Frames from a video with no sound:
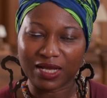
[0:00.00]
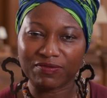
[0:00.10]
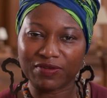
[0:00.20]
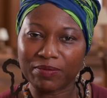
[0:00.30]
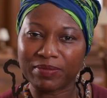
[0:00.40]
I
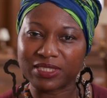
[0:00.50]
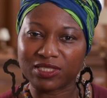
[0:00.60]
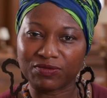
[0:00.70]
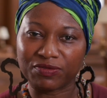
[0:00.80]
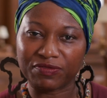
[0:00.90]
found
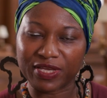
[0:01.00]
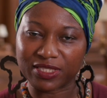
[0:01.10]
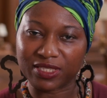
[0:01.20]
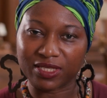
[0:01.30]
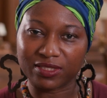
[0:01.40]
myself
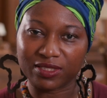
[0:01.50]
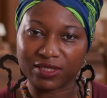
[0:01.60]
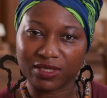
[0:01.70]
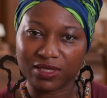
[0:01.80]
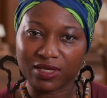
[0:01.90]
evicted.
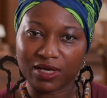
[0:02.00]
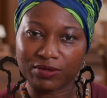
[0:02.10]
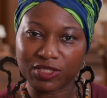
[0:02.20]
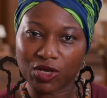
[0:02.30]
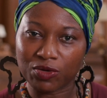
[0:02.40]
I
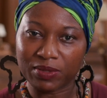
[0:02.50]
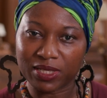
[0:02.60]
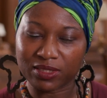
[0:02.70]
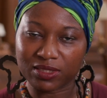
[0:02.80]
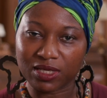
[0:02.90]
was
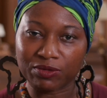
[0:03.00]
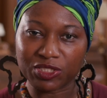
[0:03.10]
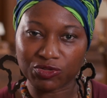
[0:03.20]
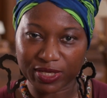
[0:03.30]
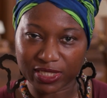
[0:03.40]
homeless. I was
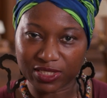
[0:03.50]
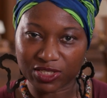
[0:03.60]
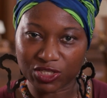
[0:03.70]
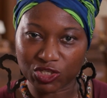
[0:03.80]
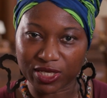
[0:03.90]
directed
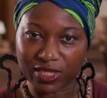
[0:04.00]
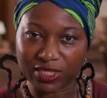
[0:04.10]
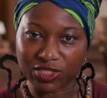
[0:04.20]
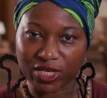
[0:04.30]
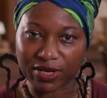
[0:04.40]
to the
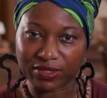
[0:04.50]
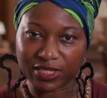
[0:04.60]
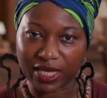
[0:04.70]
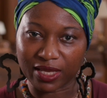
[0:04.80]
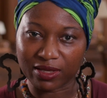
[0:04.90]
Journalist
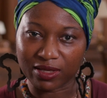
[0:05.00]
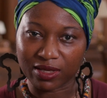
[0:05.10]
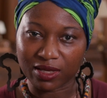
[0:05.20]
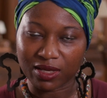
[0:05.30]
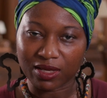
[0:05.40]
Charity.
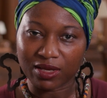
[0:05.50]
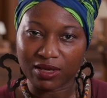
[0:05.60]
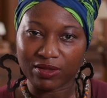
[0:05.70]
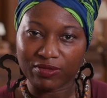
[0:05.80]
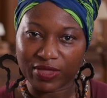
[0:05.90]

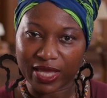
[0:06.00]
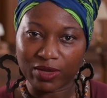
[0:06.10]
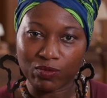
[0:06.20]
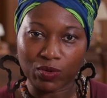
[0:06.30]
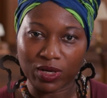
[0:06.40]

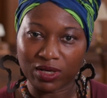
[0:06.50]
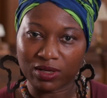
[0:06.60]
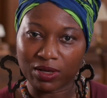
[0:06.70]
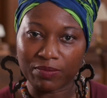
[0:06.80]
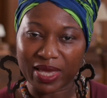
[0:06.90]
They
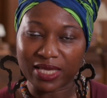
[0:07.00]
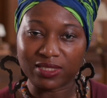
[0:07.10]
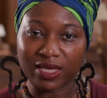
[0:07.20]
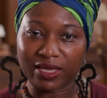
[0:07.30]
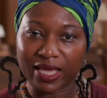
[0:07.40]
were
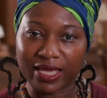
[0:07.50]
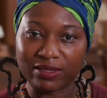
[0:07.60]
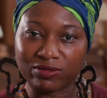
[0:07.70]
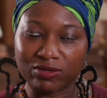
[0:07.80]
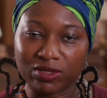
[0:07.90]
amazing
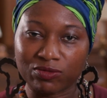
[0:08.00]
in